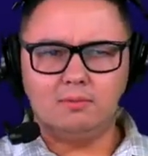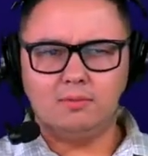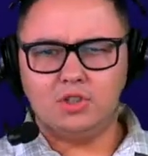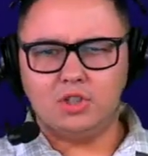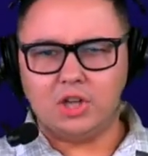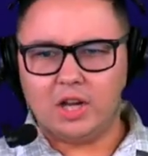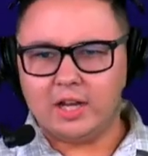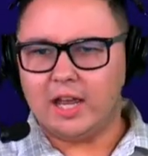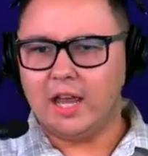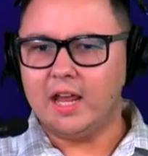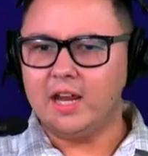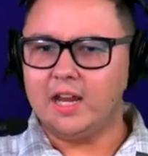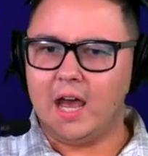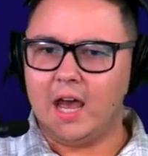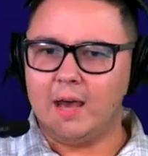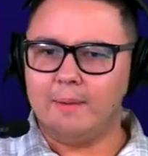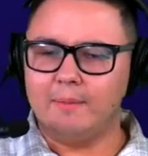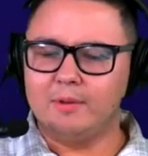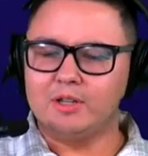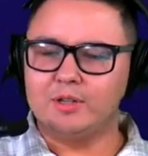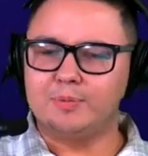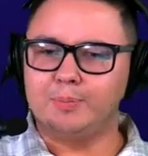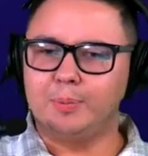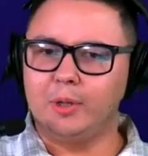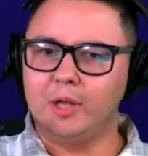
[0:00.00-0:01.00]
J.K.
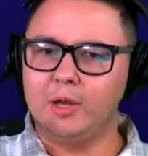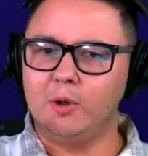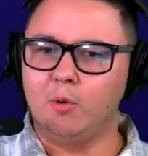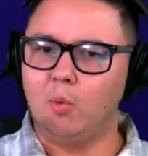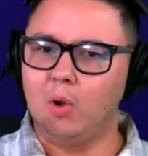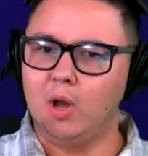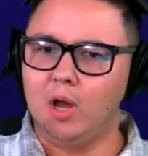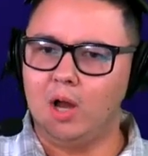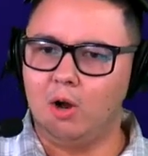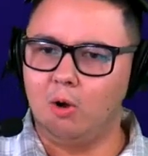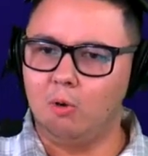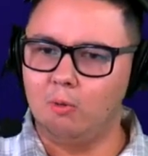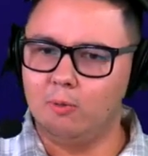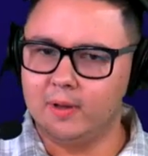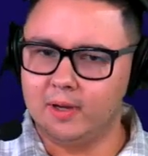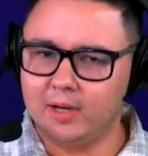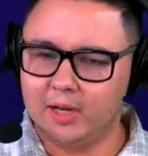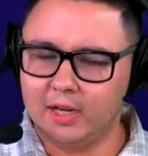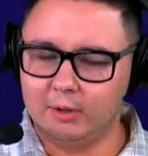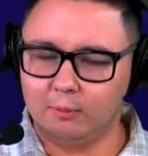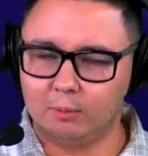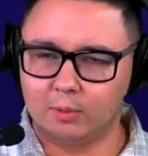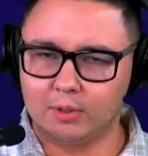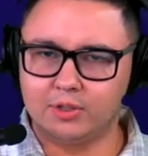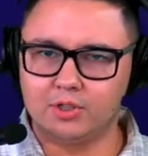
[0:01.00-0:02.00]
Dobbins play well when
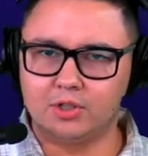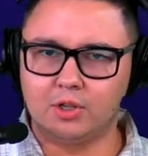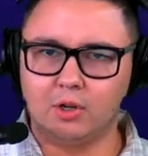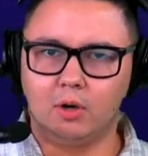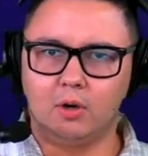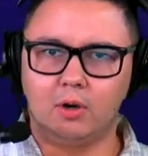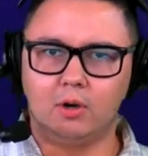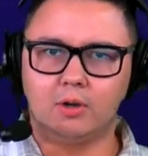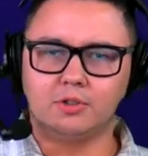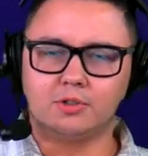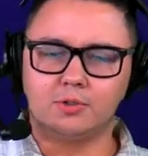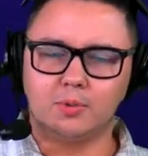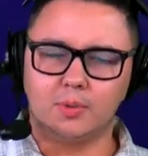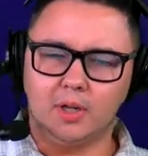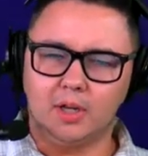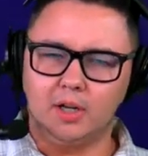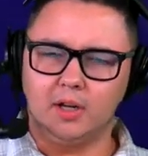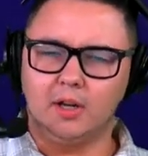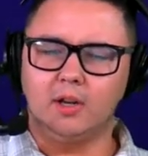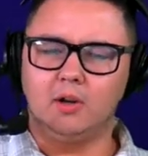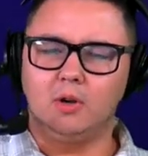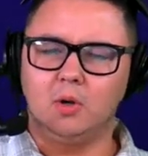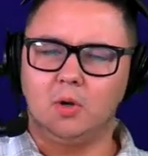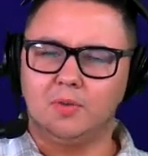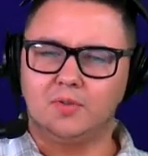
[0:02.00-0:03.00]
he returns? We're going
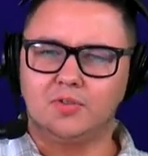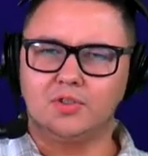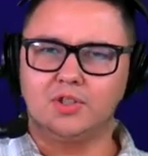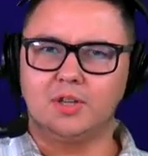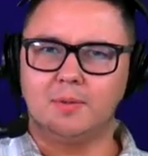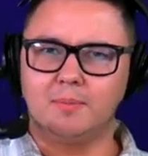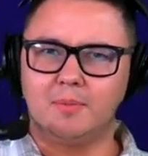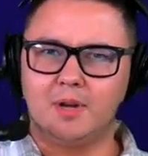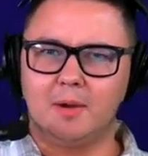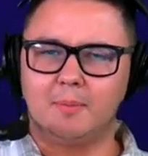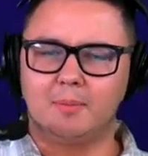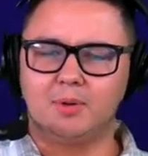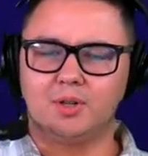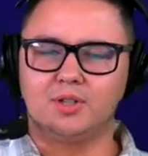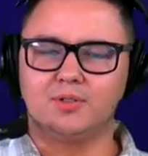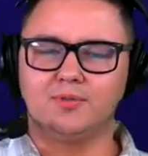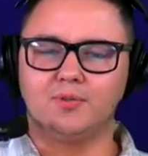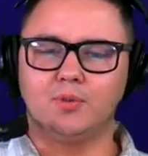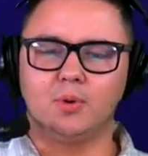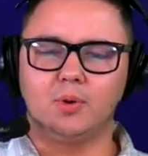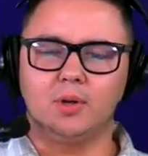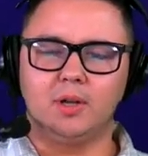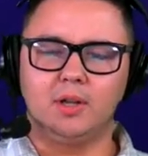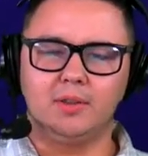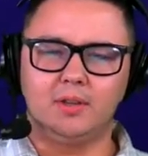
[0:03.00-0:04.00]
to go over some numbers
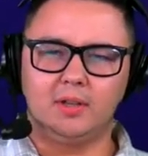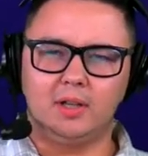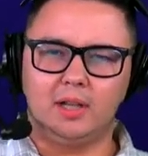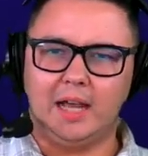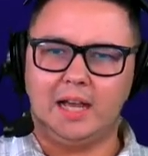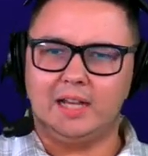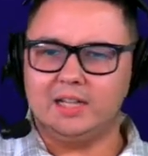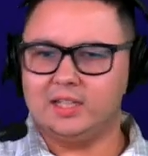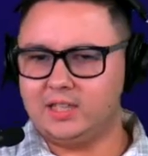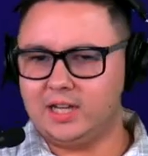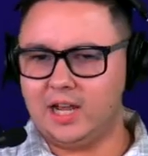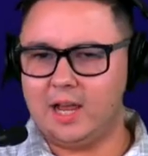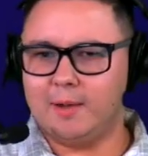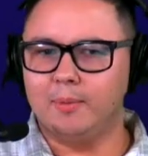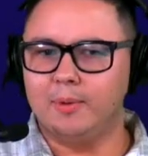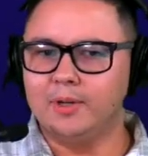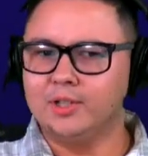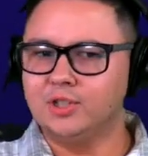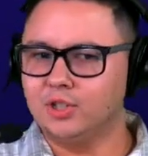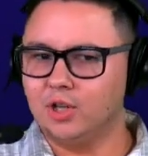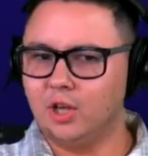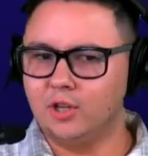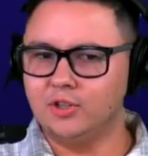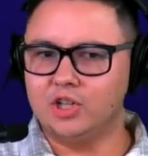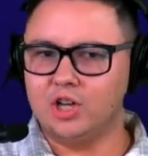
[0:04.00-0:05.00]
for you. The last time we
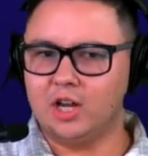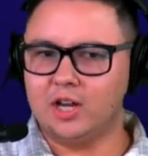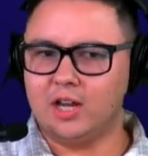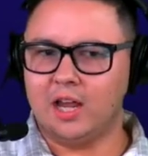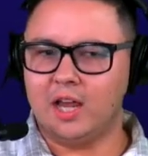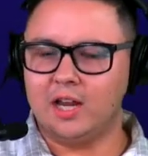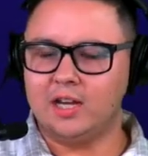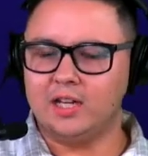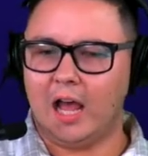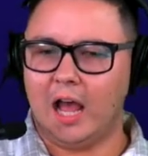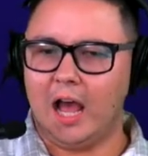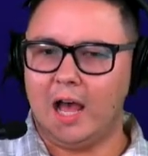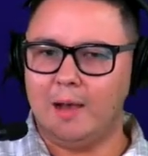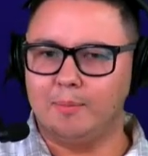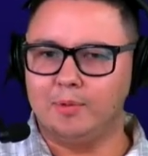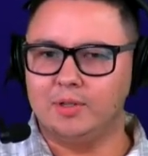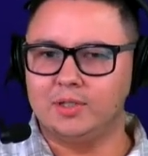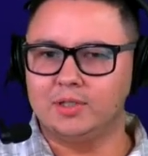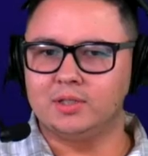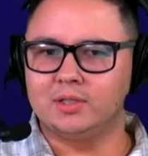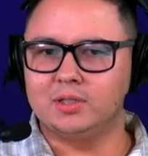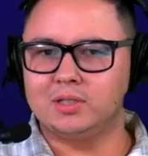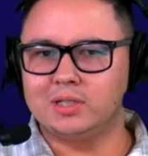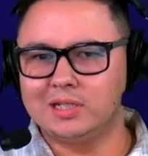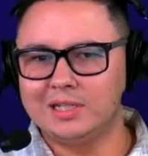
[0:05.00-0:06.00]
saw J.K.
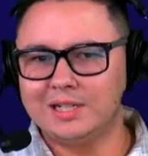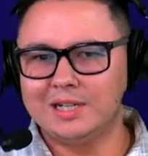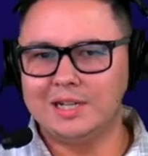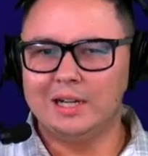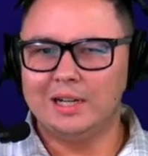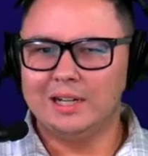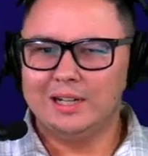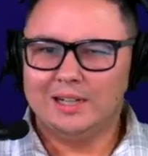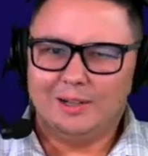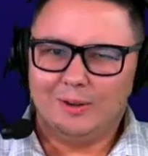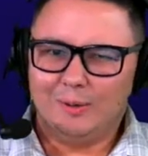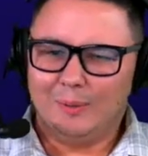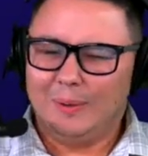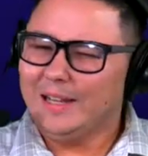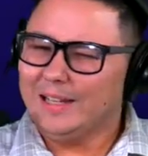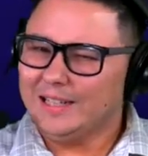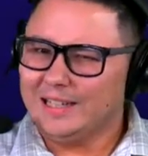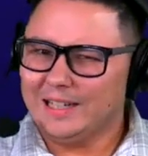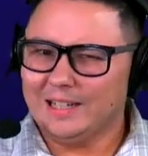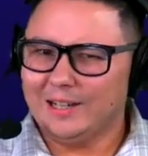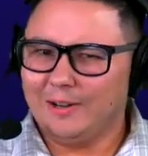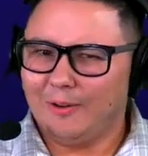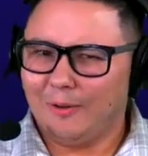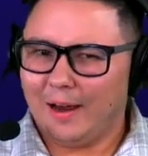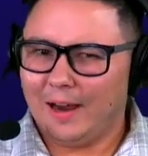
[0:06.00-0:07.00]
Dobbins
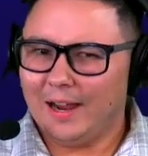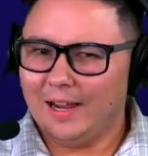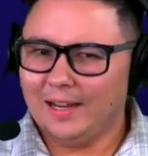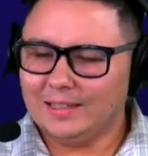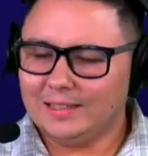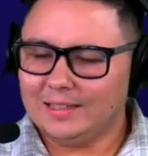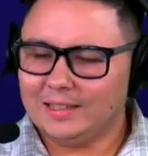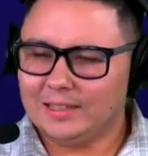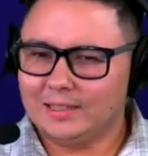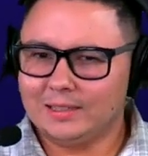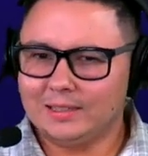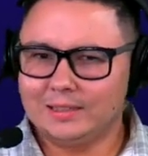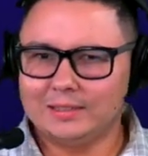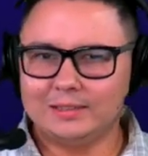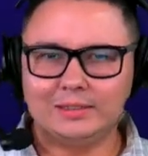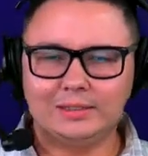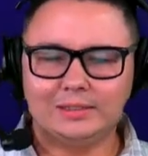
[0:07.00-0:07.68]
wasn't great.